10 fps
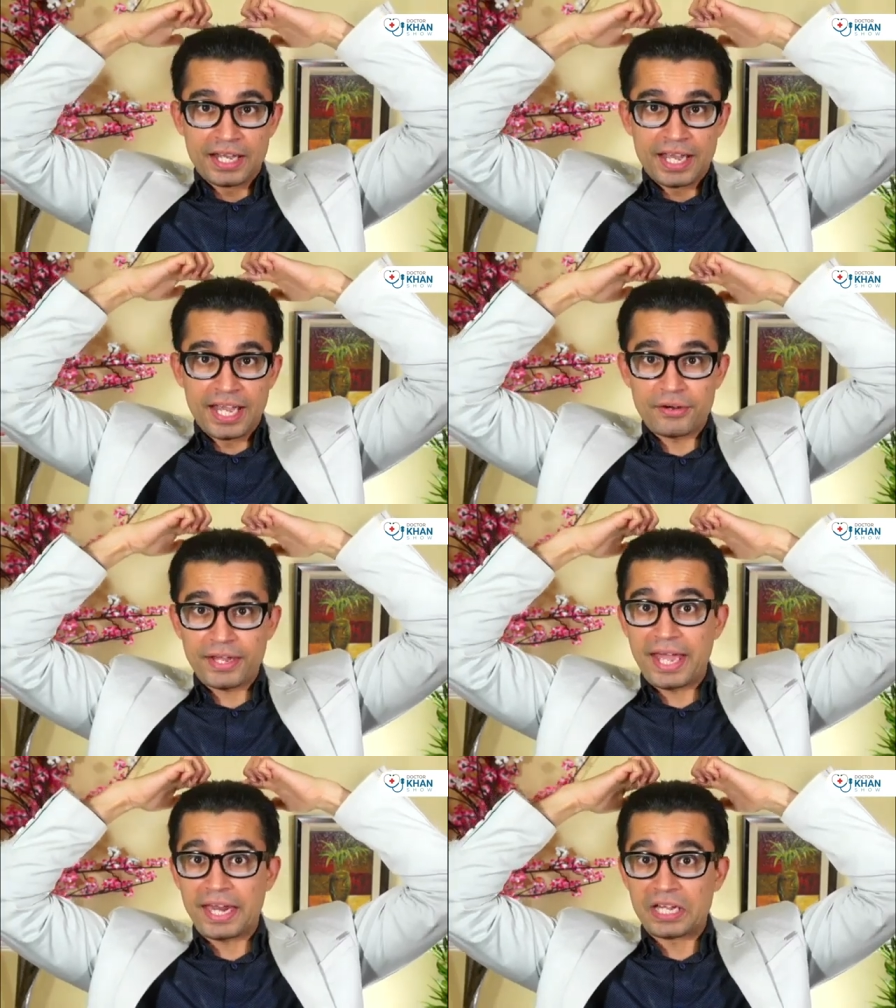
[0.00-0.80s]
Here
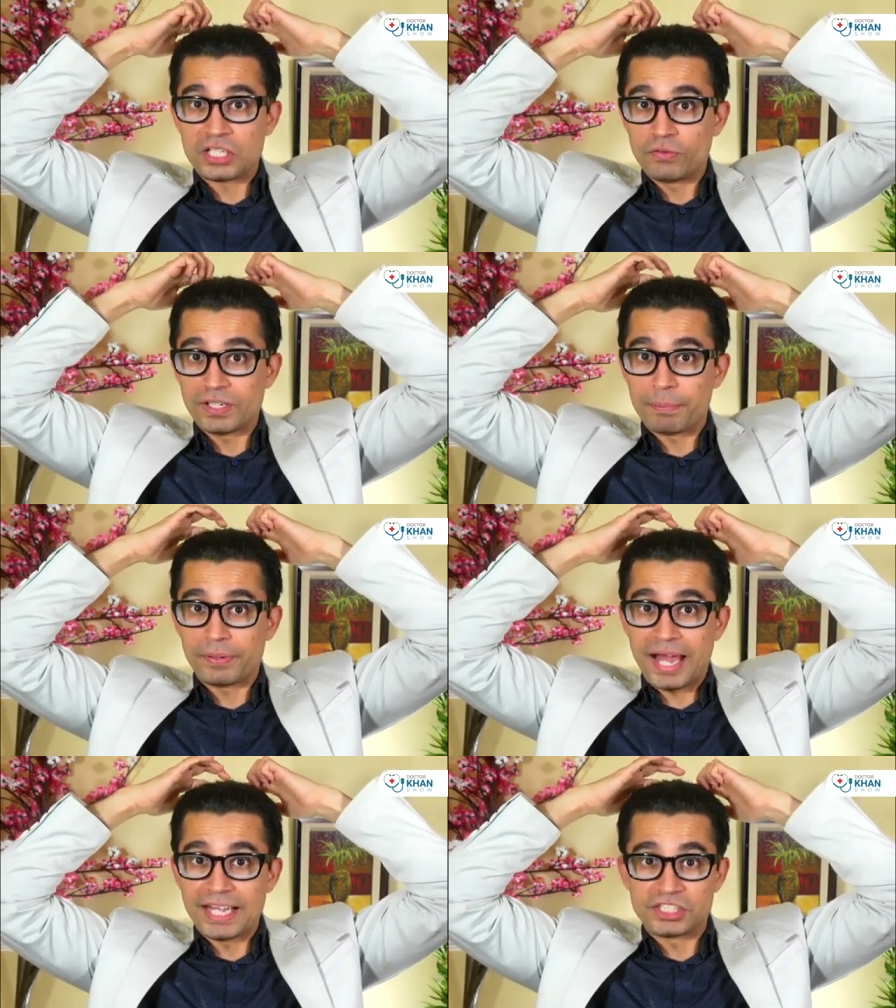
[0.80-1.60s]
again, you will
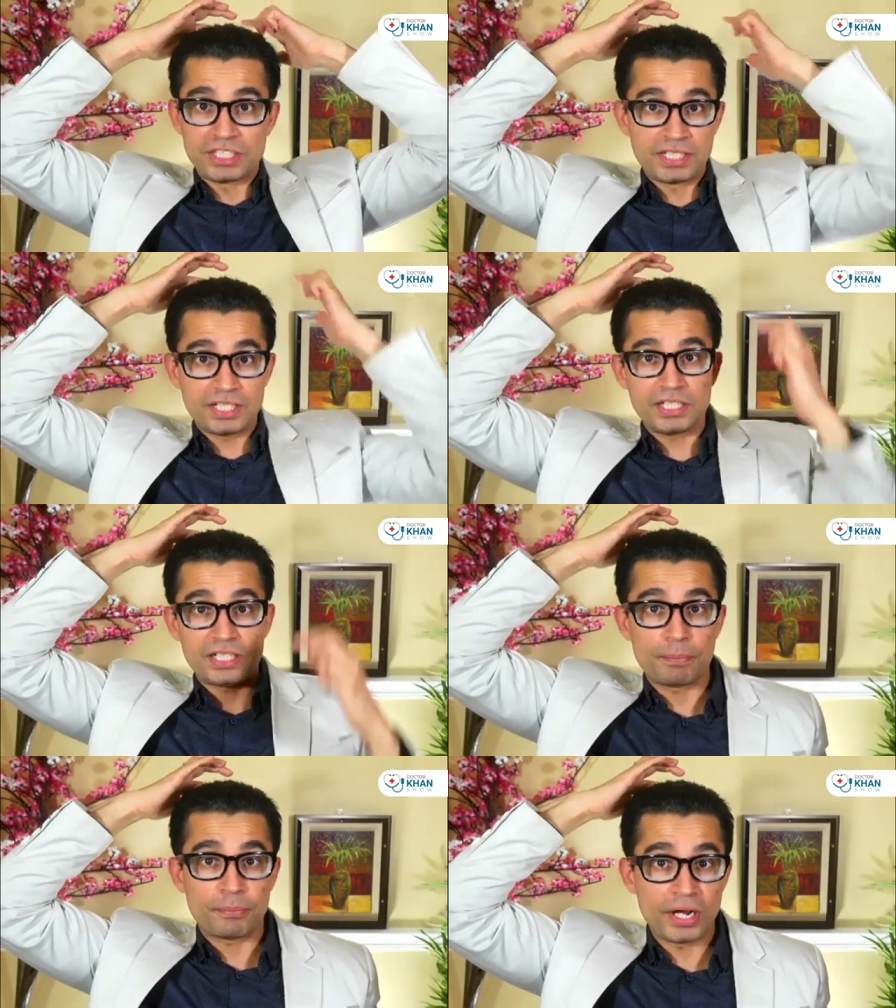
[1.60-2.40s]
apply gentle
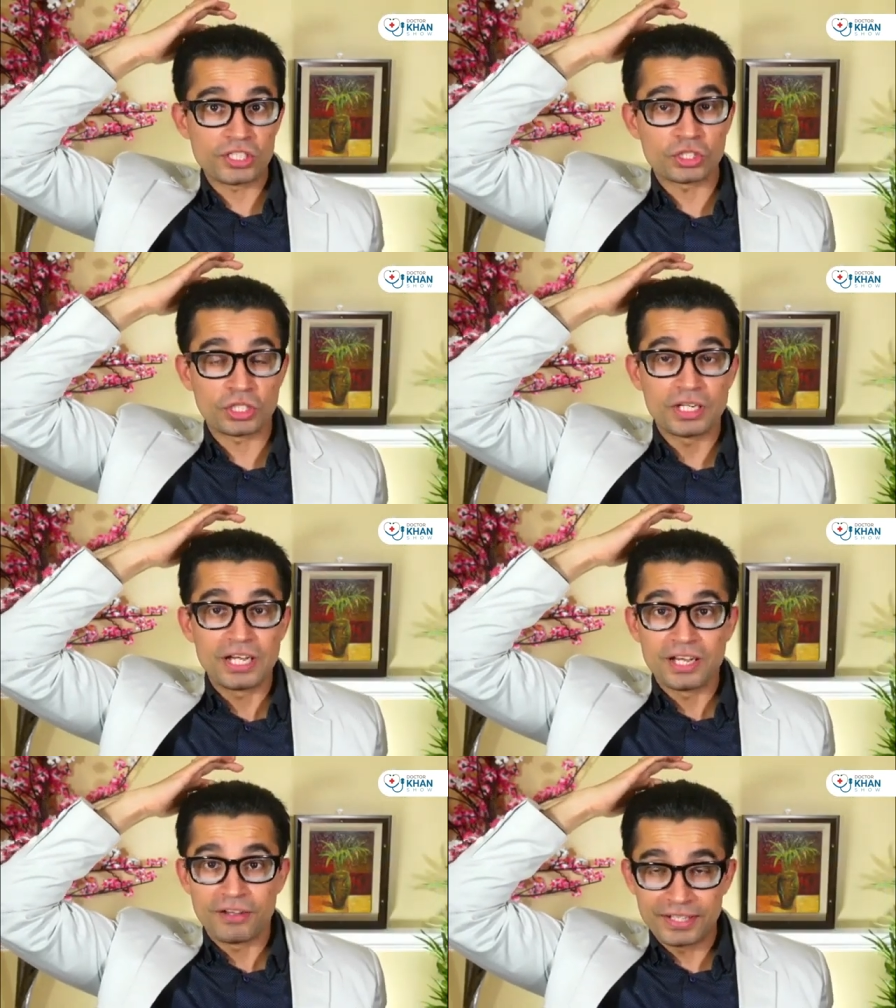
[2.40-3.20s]
pressure
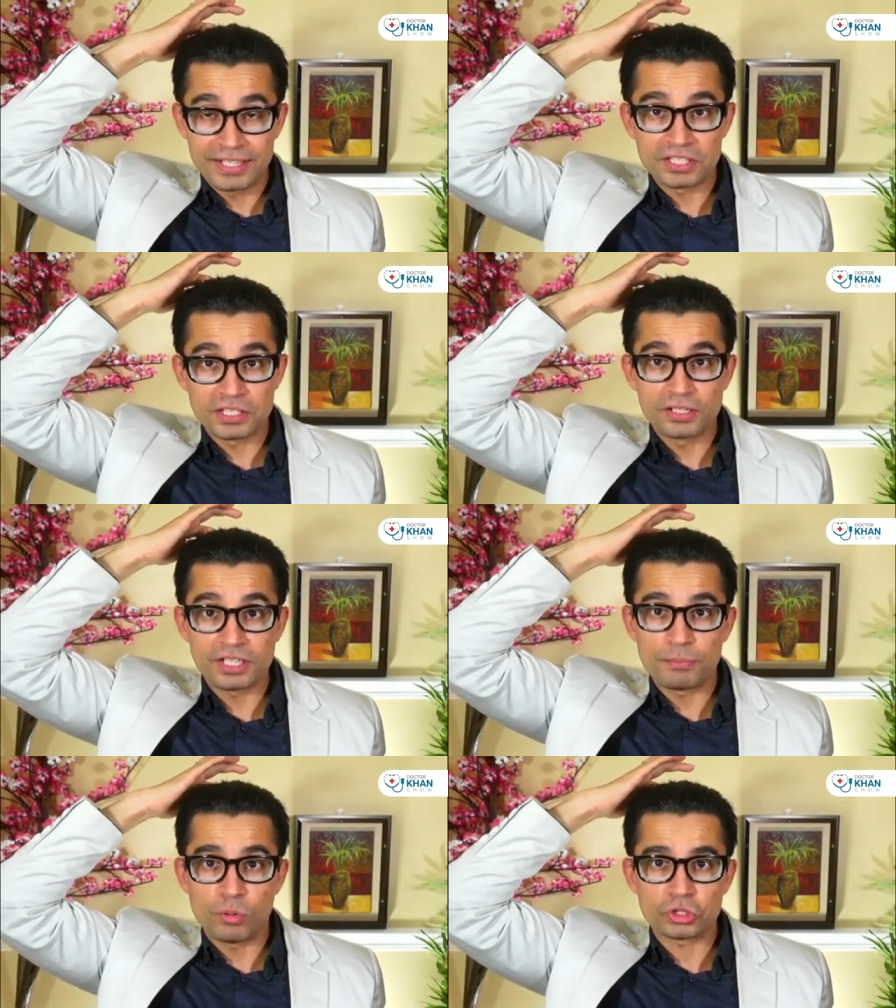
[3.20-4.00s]
in a
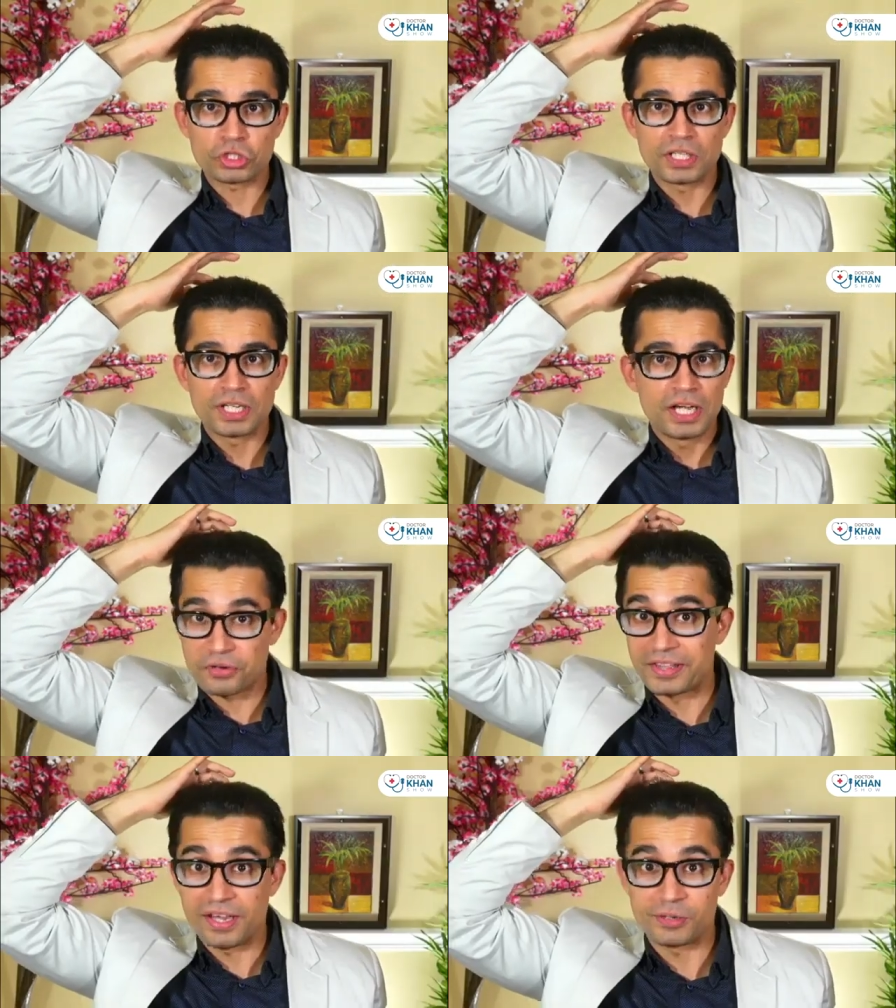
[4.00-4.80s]
circular motion.
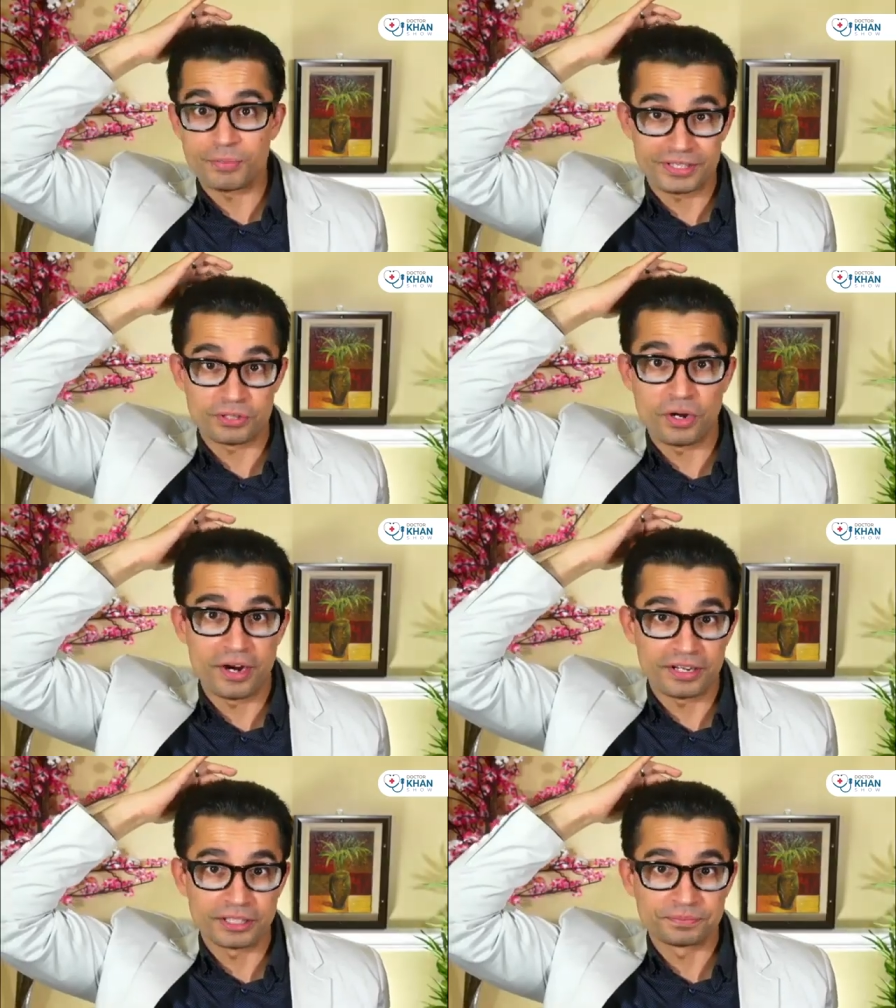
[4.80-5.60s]
Try not to press too
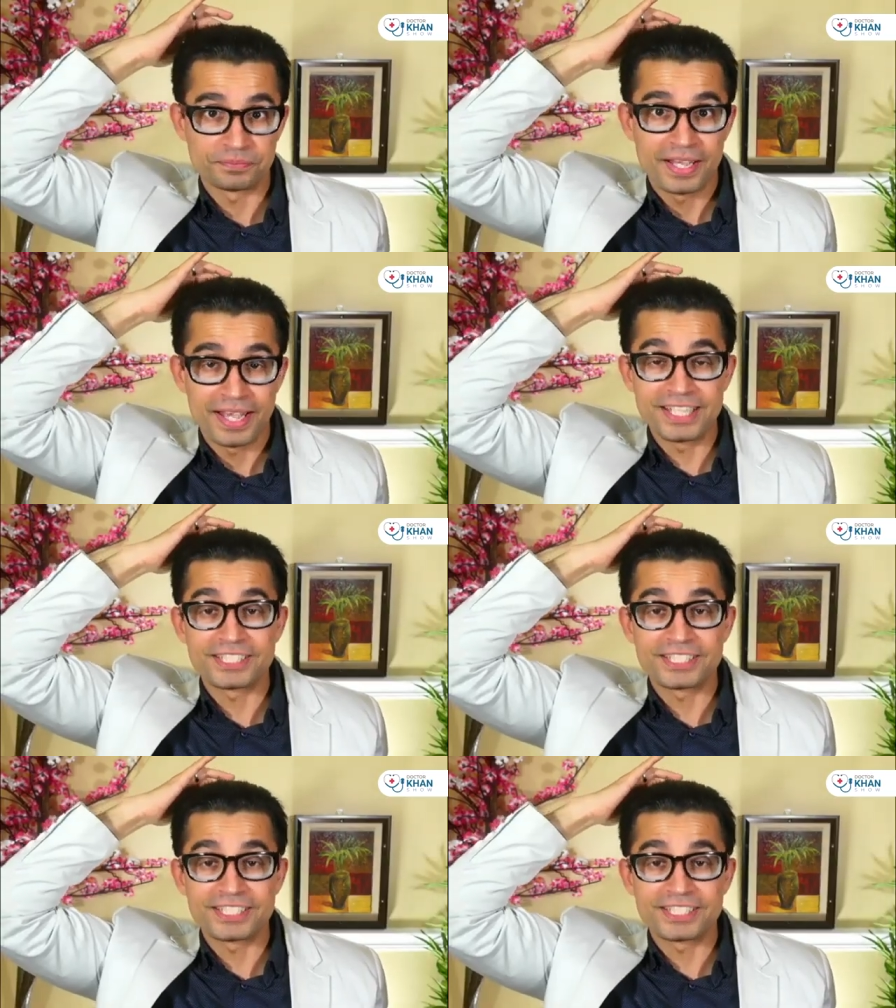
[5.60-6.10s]
hard. In